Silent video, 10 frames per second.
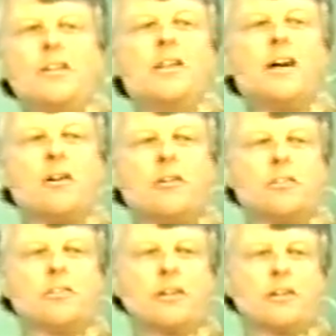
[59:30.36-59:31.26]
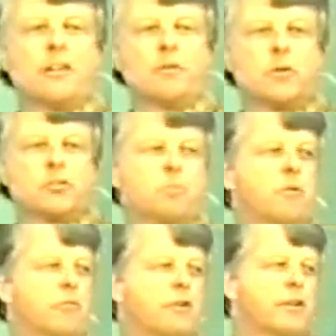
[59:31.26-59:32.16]
now the leading bishop of
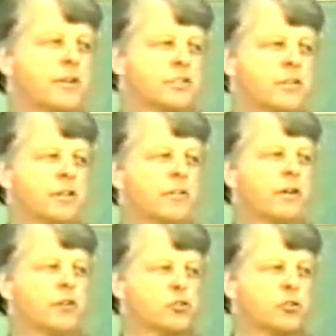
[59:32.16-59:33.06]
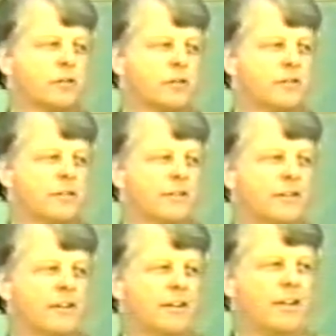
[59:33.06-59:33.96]
the leading city of Asia.
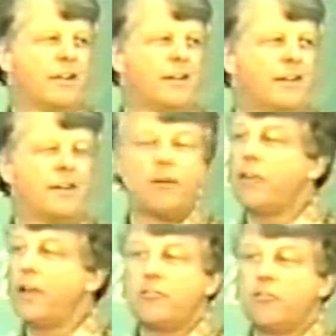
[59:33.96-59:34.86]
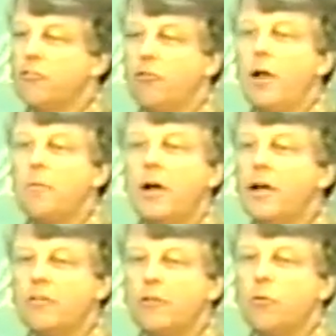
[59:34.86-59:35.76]
If that isn't a drama, I
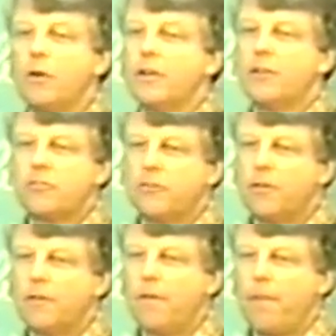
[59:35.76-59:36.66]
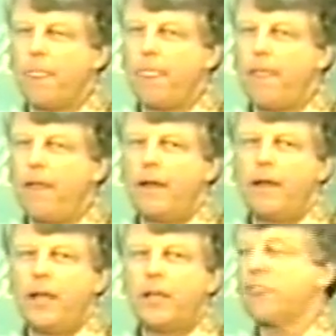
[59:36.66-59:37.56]
don't know what is.
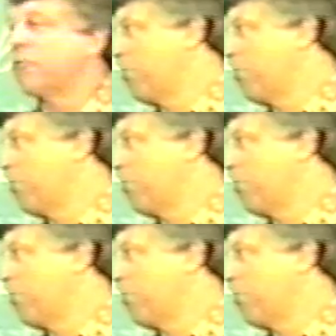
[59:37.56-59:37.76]
It just